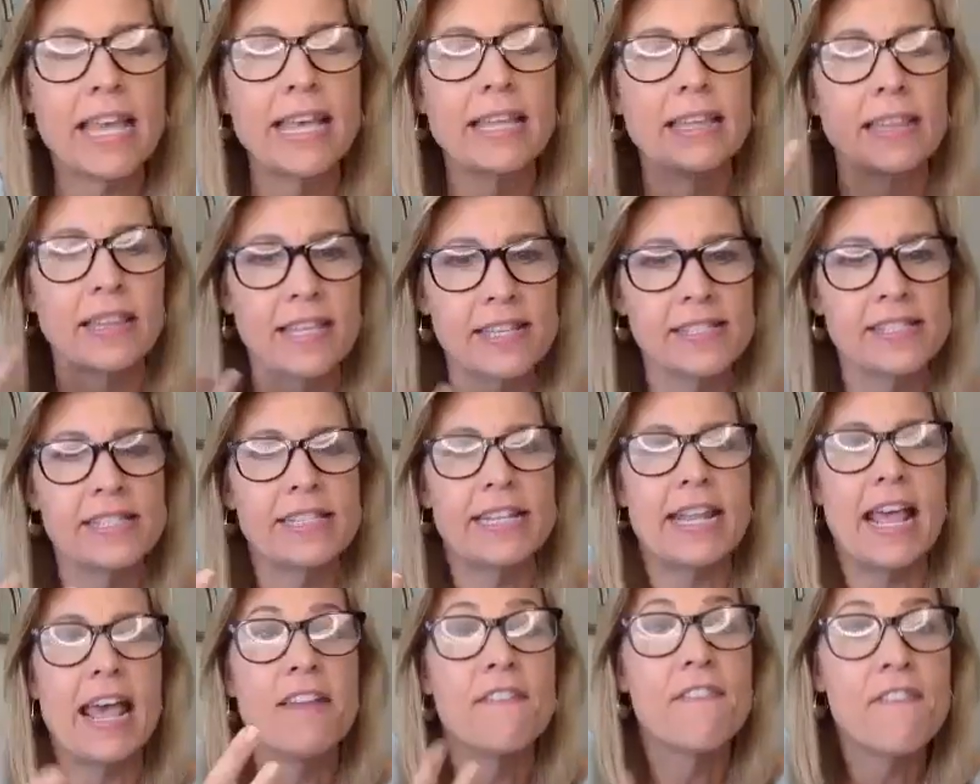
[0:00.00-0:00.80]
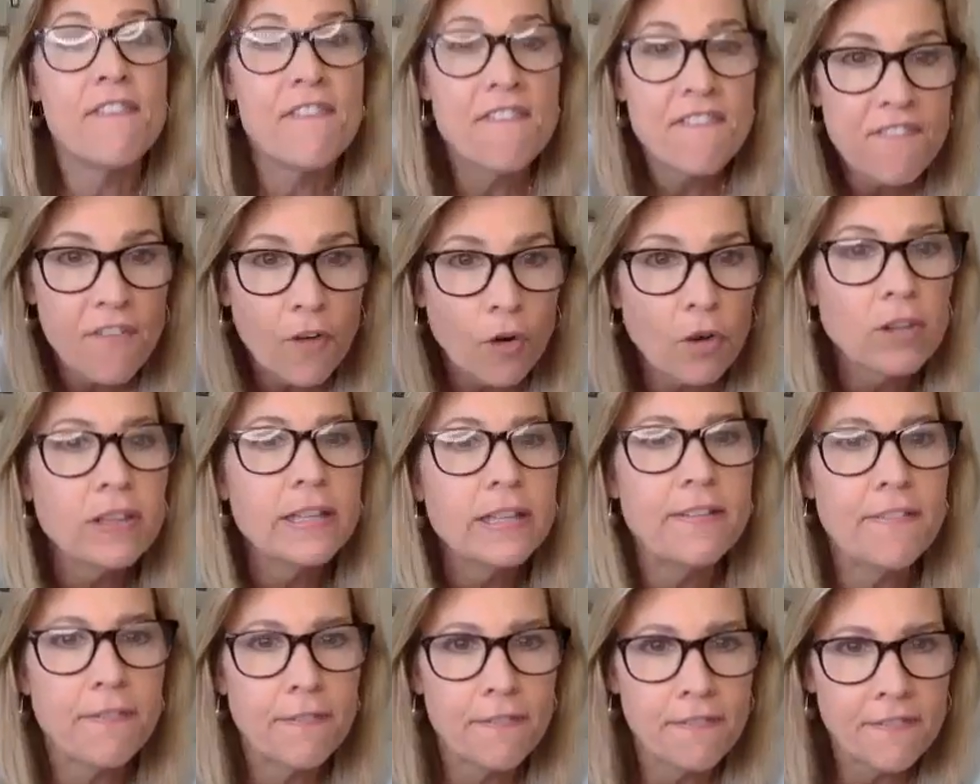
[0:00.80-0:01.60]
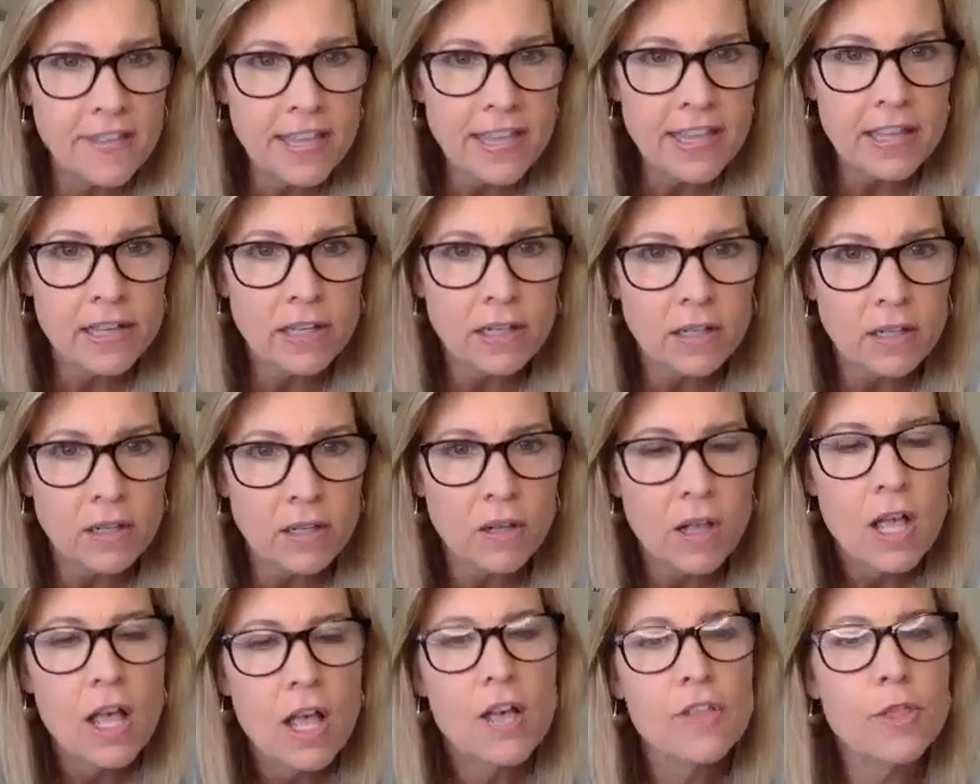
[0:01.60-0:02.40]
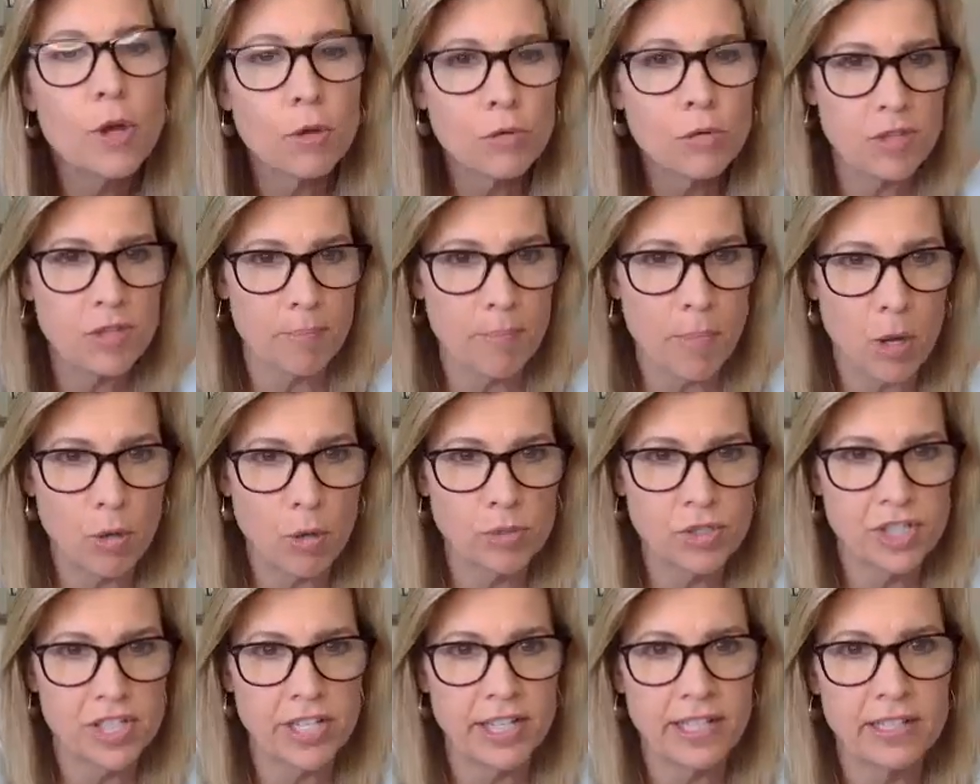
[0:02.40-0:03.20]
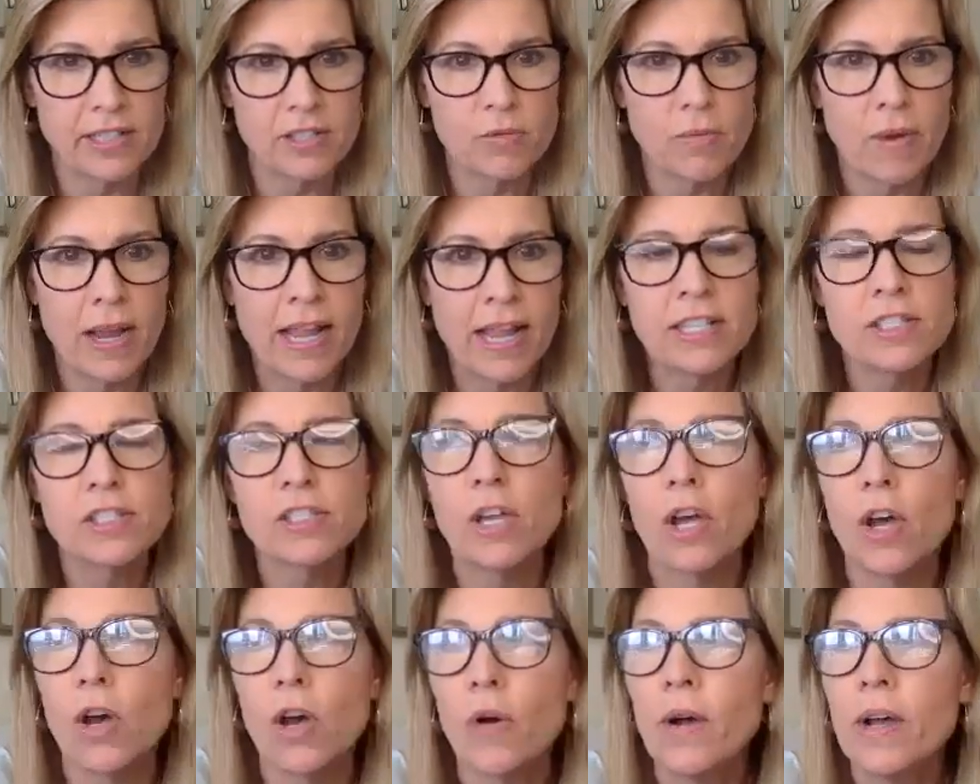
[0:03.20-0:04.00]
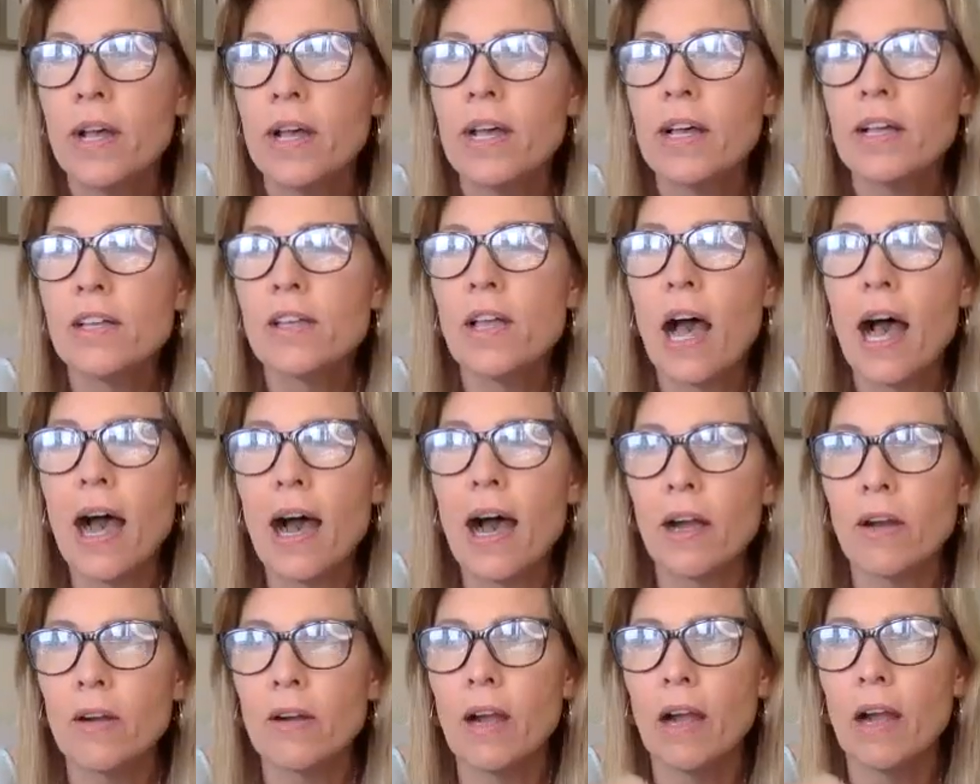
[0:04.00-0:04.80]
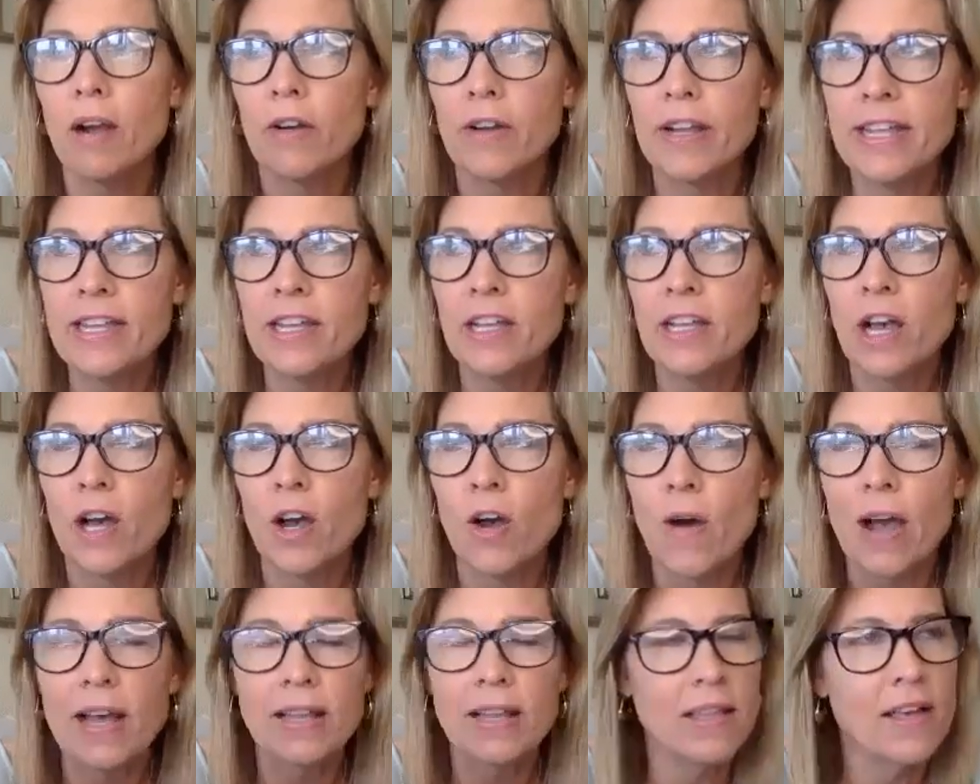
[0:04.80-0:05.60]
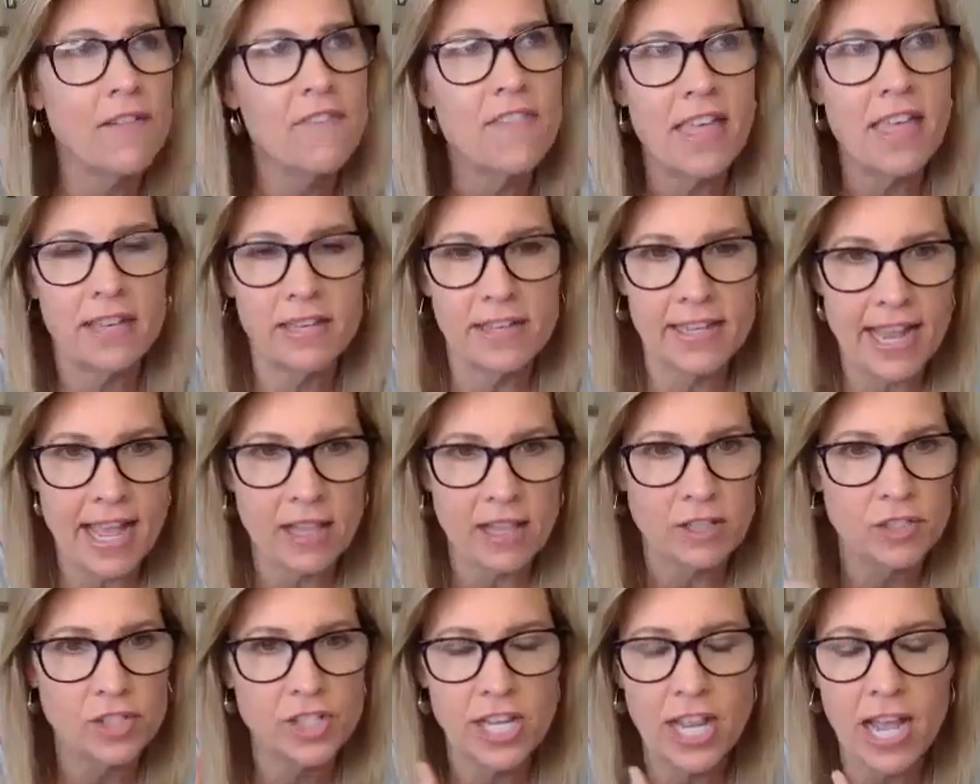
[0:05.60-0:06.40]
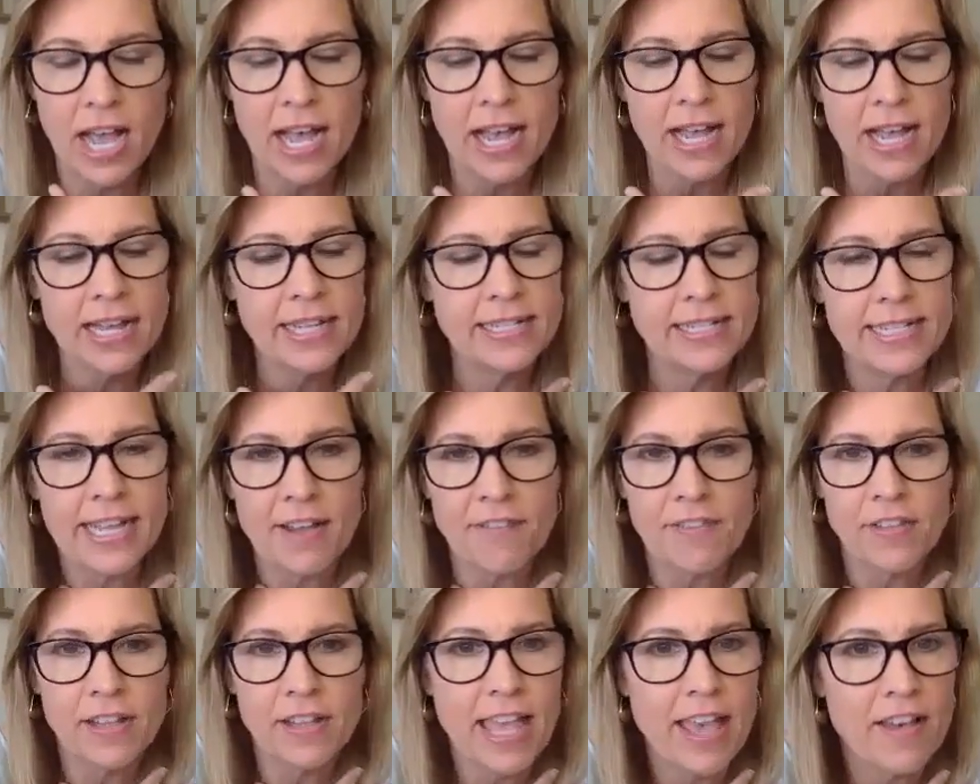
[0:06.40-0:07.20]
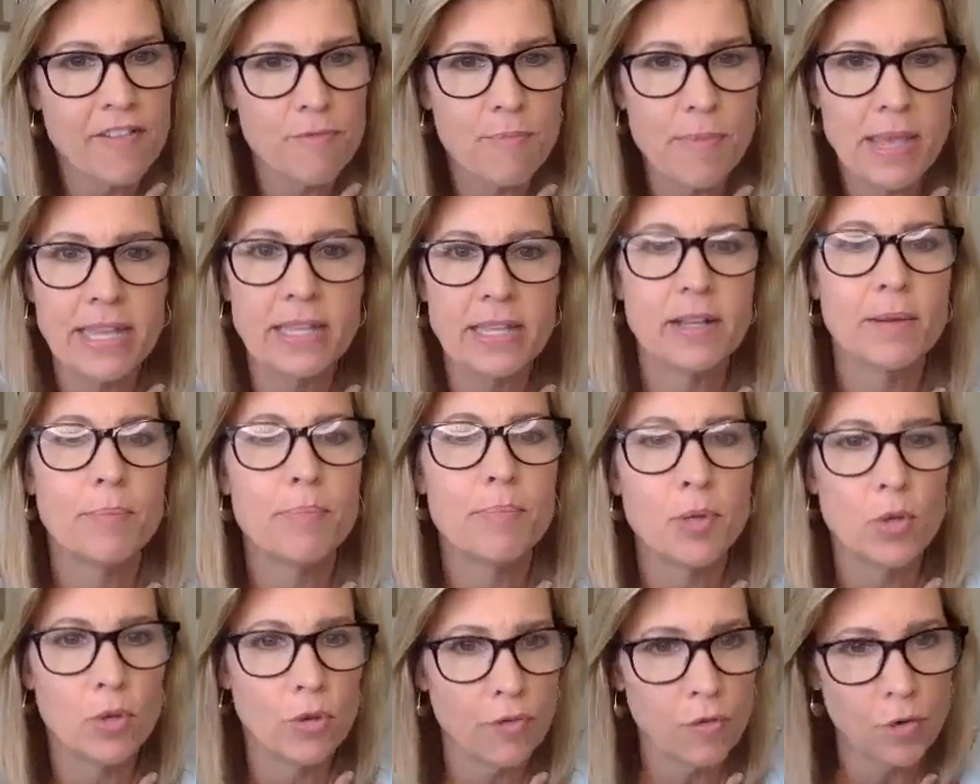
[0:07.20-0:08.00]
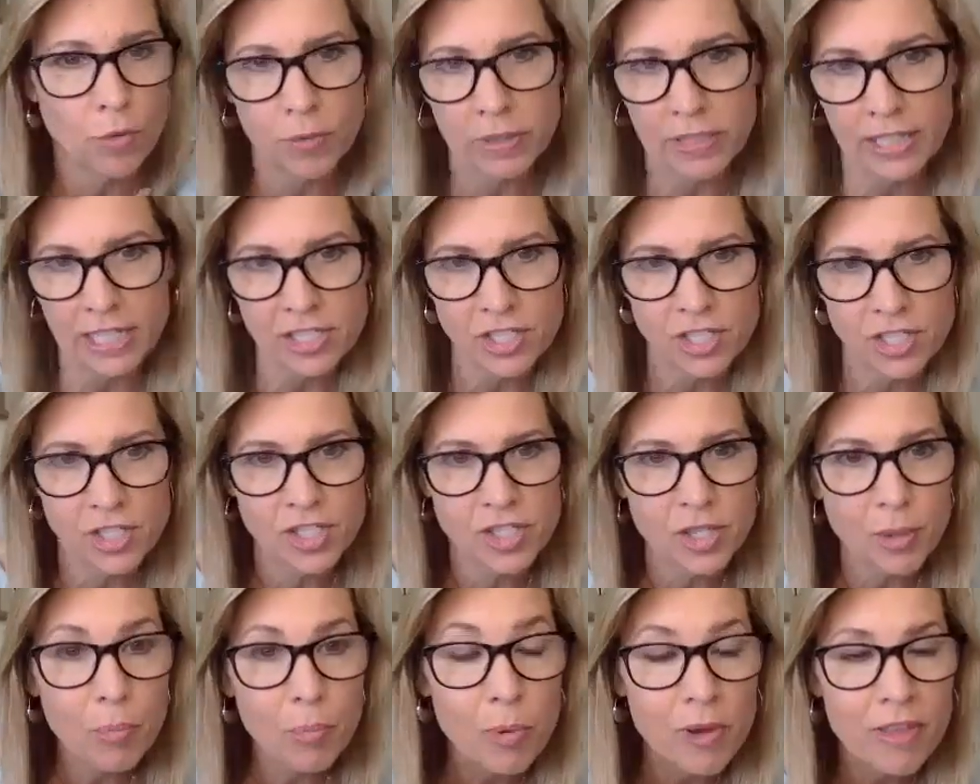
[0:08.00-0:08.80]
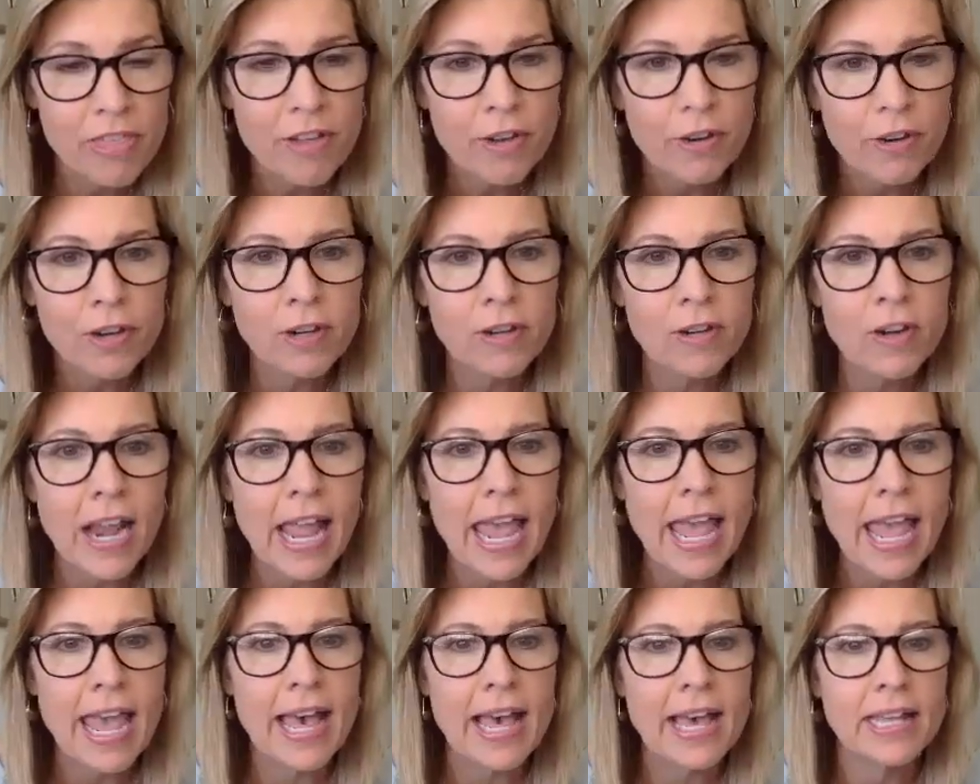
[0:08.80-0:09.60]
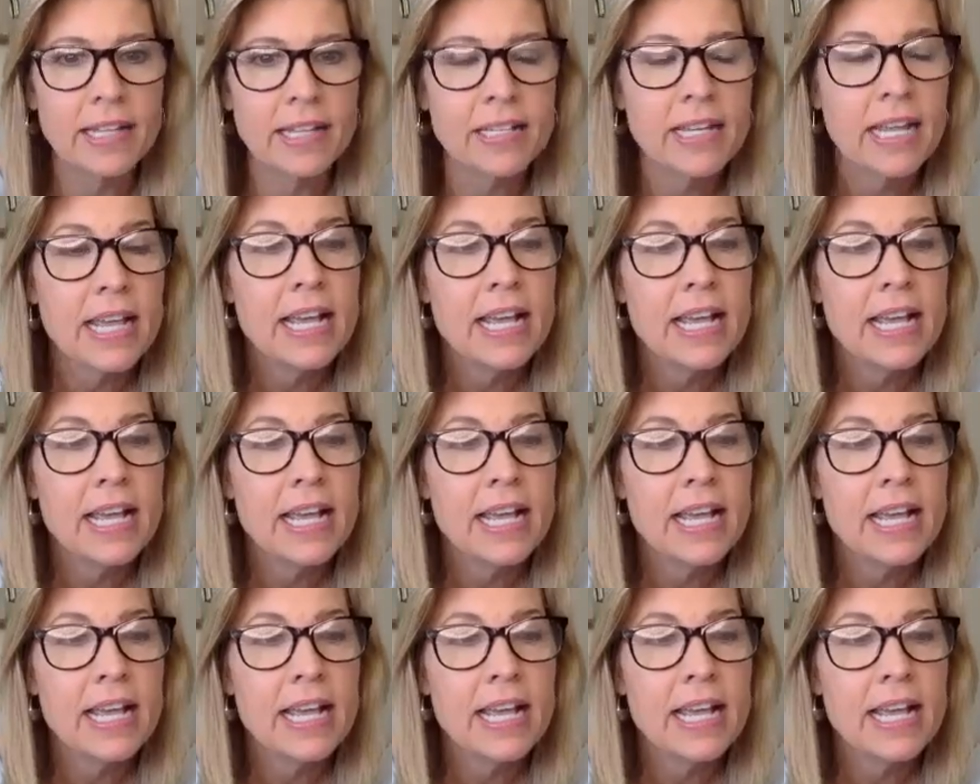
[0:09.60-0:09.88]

and listen and fully feel those emotions, right? So our ego, I love that analogy. I definitely have made a beautiful relationship with her, and